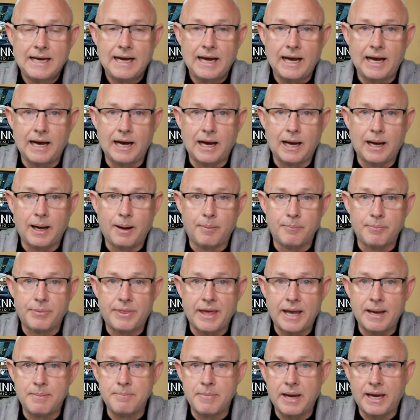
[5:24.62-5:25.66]

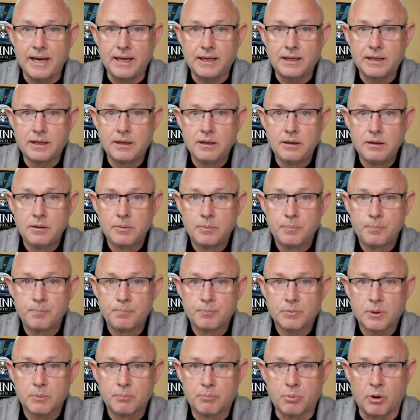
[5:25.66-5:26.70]
They make
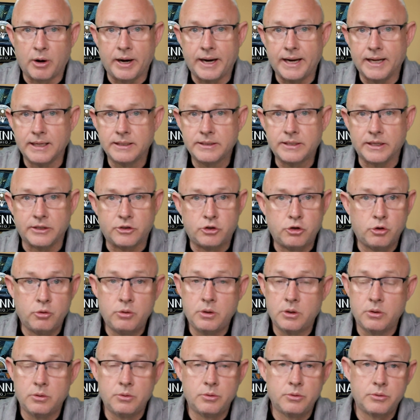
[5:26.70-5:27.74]
brands that you
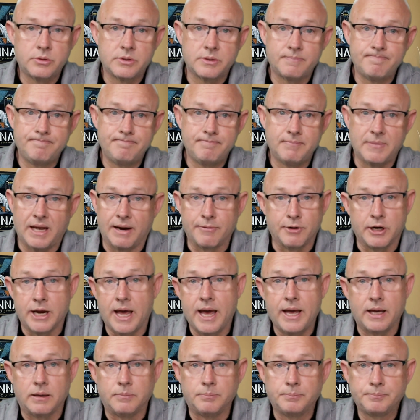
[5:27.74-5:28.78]
use every
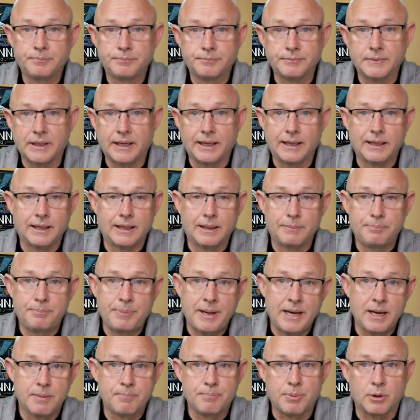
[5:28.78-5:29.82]
day.
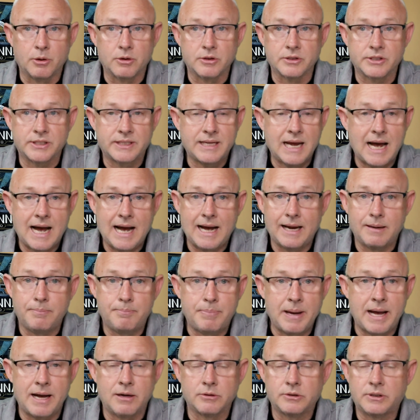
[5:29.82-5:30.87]
Pampers, Tide,
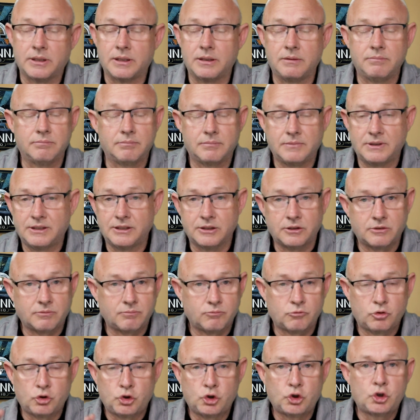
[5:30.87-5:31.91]
Bounty, just
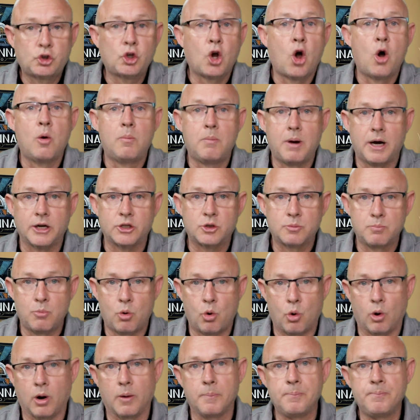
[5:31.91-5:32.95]
so much
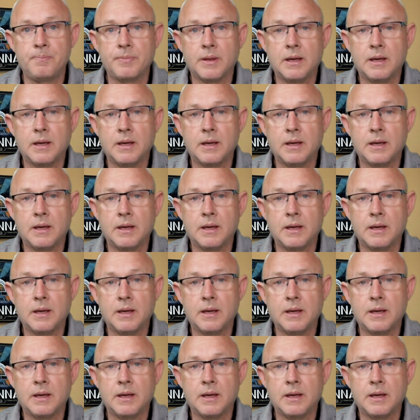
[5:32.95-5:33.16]
more.